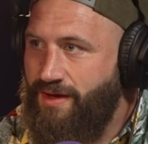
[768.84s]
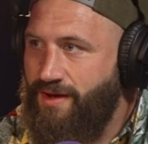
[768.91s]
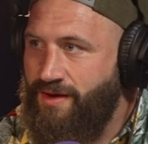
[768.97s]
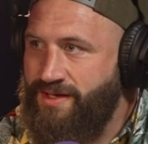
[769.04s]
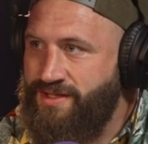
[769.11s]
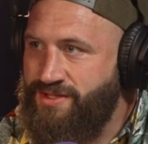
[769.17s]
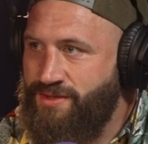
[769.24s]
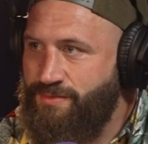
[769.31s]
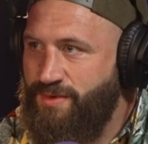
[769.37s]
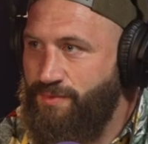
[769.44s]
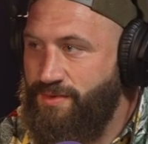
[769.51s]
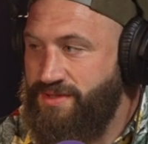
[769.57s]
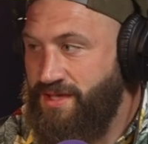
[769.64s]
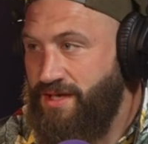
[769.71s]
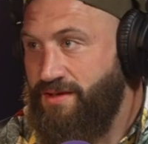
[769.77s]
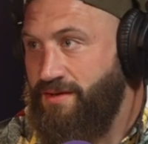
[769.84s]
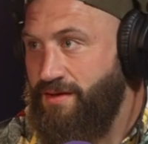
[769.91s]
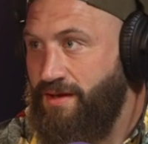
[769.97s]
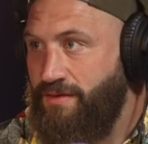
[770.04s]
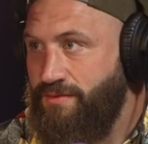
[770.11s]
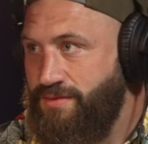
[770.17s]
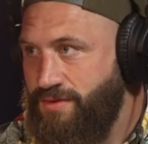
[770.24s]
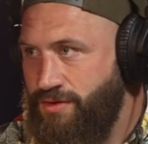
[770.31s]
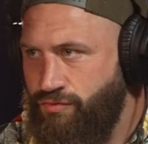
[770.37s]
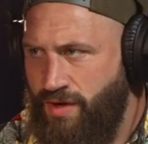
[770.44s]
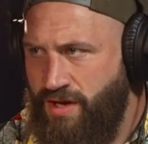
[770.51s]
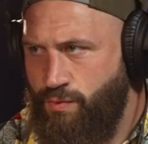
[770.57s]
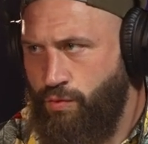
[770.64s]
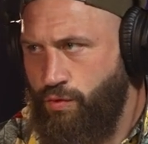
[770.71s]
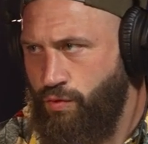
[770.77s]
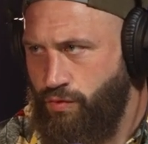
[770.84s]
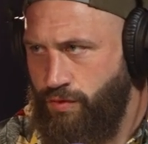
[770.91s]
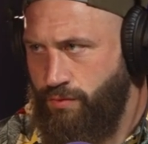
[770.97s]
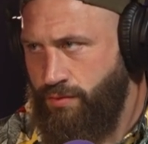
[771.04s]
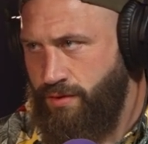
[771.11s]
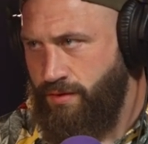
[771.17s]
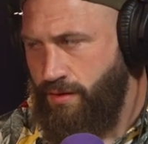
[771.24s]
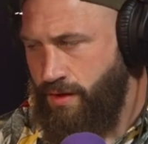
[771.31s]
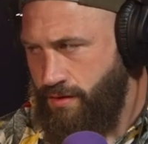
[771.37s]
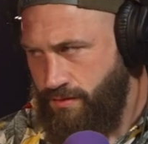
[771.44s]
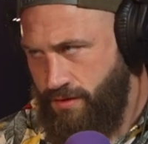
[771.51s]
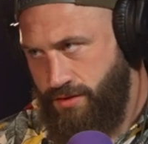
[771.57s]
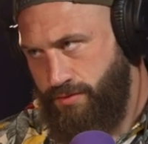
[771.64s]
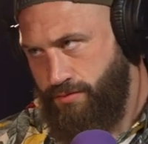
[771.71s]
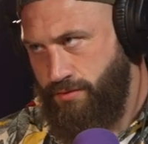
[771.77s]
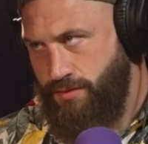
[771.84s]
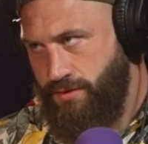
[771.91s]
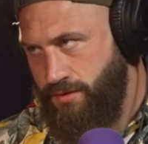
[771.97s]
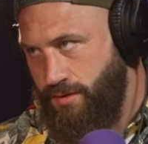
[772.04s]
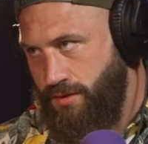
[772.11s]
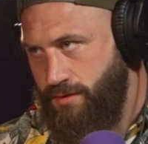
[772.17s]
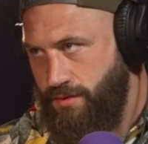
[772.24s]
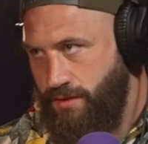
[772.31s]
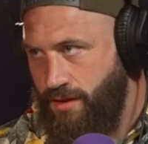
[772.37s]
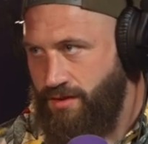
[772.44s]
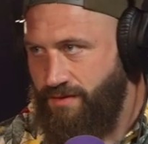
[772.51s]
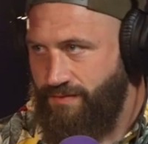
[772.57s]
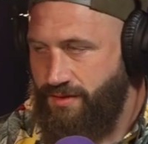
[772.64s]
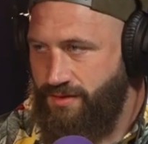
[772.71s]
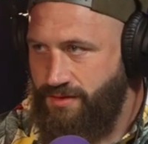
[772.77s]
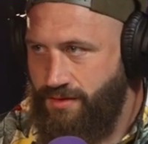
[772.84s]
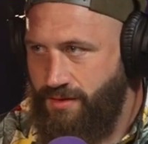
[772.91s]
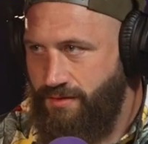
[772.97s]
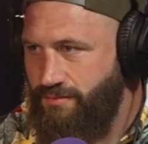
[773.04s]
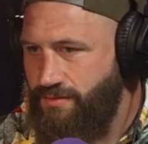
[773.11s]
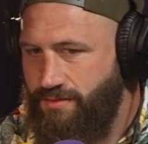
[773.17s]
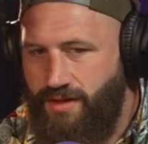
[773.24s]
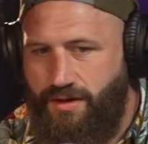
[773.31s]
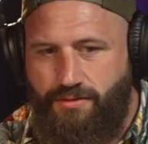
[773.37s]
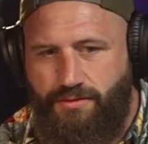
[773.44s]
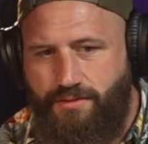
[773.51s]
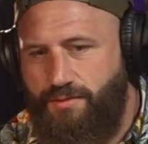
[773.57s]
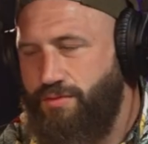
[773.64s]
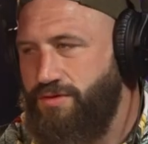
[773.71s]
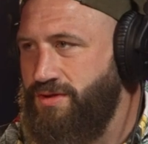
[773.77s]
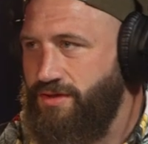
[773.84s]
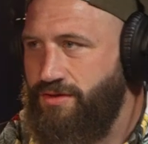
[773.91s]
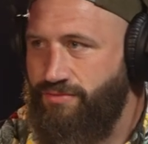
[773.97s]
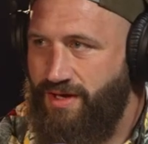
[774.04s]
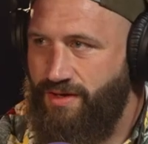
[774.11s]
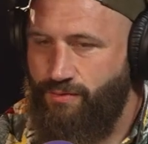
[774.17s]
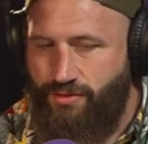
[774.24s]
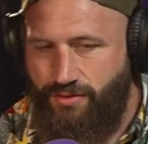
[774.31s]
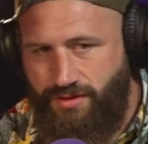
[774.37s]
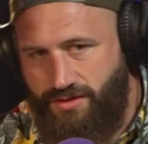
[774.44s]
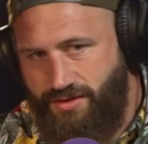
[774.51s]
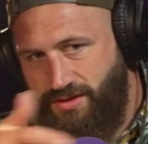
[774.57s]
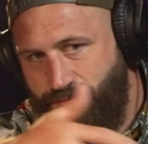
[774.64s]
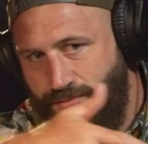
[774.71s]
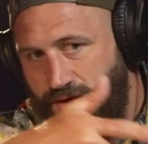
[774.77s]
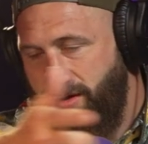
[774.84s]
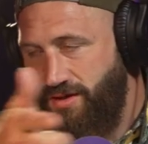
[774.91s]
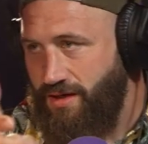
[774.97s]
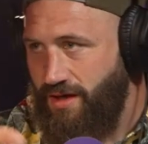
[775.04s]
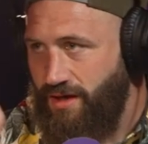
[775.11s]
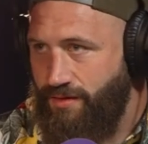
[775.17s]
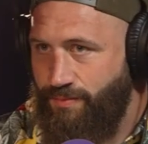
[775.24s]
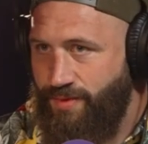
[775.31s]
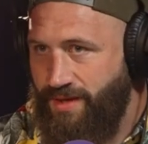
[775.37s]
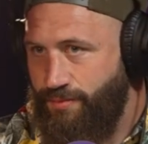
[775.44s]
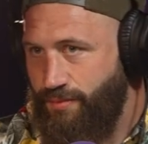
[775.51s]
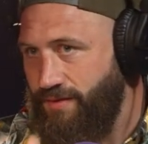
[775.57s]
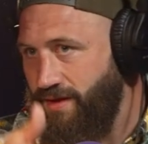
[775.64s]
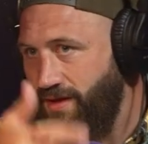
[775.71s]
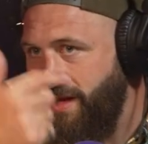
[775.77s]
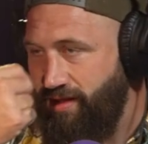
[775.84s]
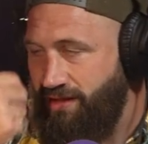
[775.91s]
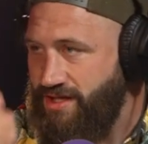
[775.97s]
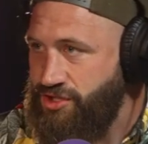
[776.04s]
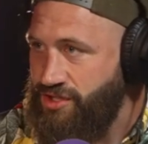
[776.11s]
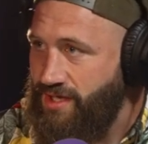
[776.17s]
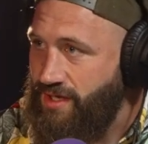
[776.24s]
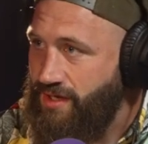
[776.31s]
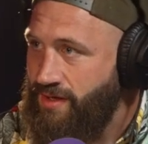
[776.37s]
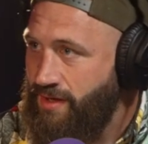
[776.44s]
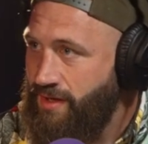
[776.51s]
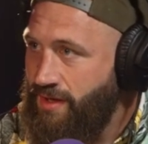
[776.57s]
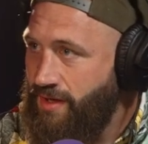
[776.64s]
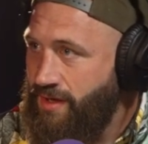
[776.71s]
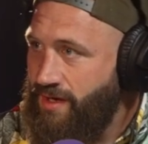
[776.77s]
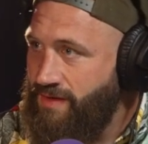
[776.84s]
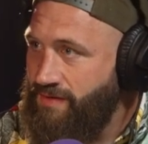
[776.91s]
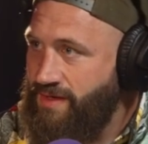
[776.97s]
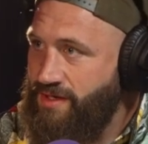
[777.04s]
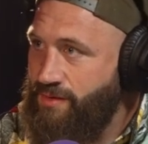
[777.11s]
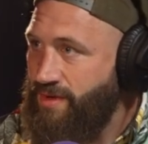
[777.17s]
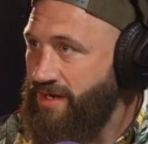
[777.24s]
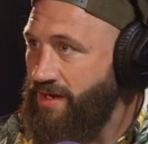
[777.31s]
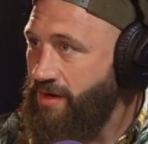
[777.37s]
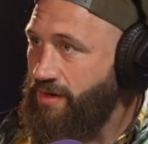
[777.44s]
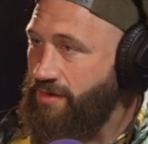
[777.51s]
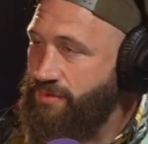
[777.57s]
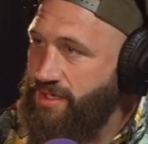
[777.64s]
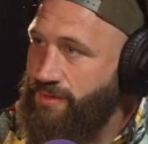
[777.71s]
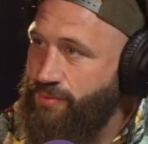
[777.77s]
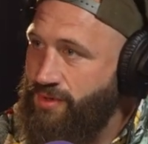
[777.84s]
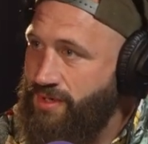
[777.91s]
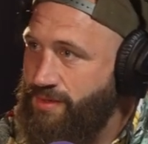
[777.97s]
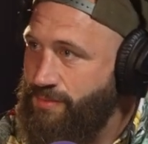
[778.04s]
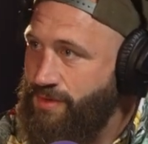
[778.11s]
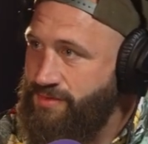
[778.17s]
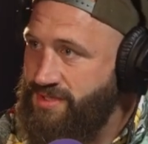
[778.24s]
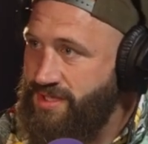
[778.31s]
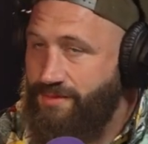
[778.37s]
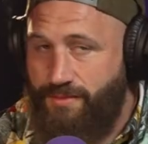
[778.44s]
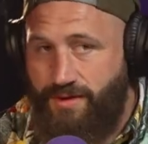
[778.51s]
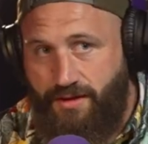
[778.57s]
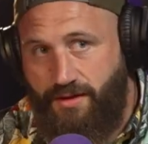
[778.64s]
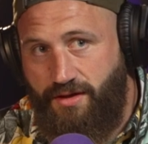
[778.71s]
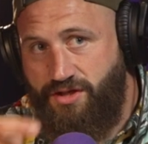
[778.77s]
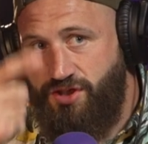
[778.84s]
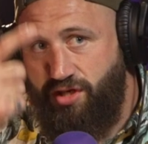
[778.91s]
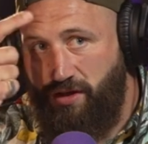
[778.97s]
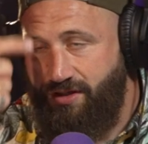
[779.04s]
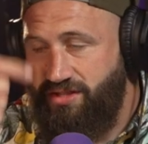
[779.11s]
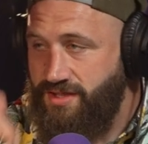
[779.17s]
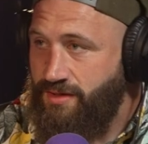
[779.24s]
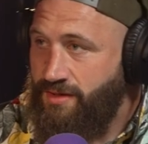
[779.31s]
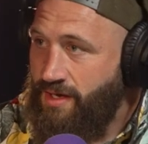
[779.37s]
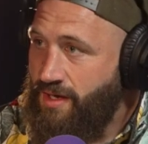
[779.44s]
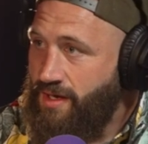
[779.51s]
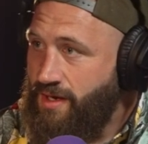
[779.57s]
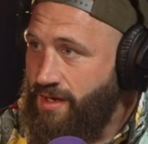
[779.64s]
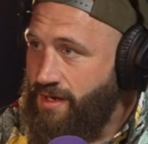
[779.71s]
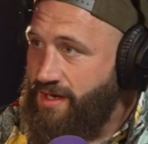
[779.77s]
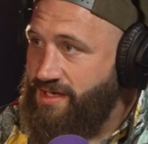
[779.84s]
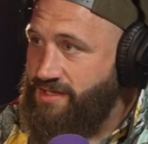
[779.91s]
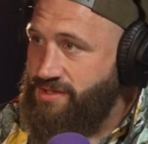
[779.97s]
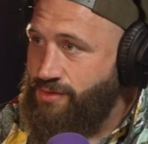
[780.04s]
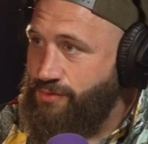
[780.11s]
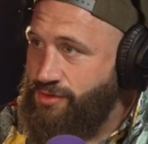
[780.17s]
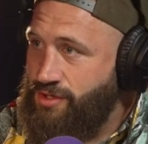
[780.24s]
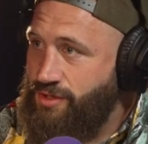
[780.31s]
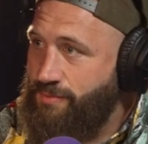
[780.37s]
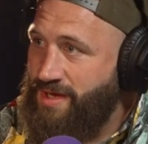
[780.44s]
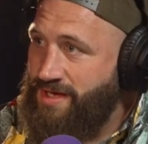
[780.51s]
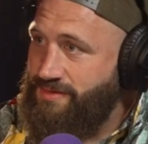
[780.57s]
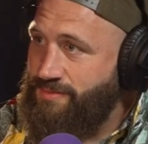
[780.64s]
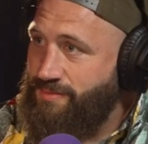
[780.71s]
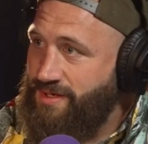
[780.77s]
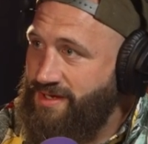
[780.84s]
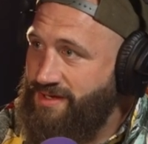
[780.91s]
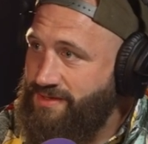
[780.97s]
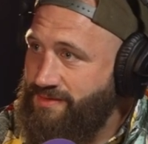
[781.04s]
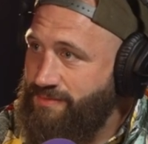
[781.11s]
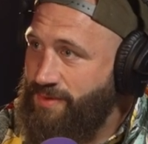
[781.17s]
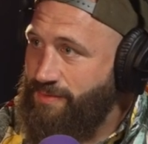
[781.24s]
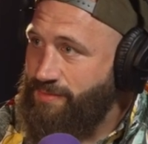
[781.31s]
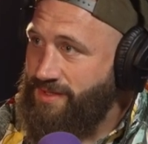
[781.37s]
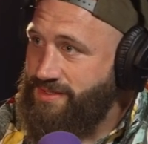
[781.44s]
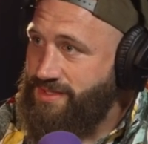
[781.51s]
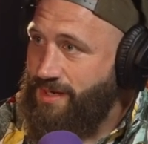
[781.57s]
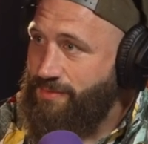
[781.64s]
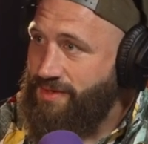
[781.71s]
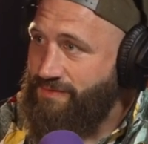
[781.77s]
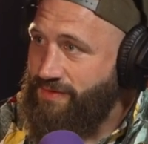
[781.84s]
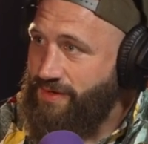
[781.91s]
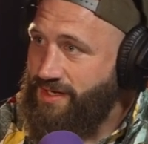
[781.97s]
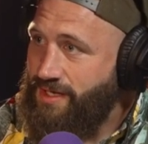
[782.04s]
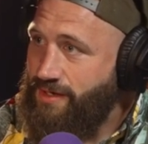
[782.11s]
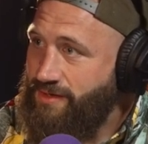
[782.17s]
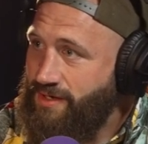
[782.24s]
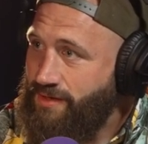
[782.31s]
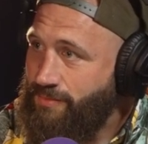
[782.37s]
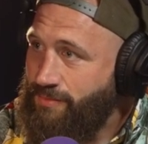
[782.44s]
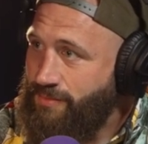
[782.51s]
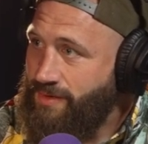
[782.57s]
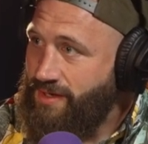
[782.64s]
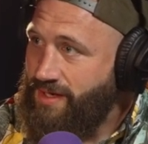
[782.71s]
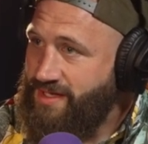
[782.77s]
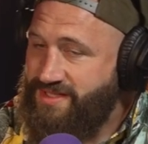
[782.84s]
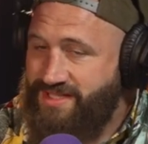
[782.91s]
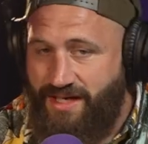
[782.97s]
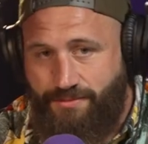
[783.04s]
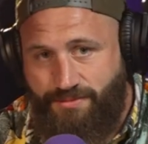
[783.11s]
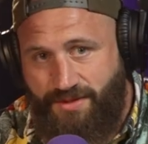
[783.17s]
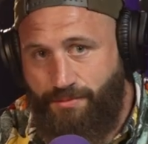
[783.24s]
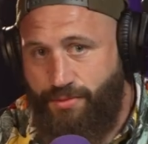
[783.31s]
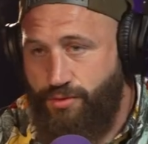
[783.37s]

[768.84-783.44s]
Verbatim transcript: item, and we say, you know, it was a great war that we did, and This was at the end of it, and you're like, well, no, it wasn't a great war. You just murdered a load of people and then nicked their shit, and then you went, oh, I'm going to put it in a museum, and I'm going to charge it extortionate amounts of money to the public to come in and fucking look at them and tell them some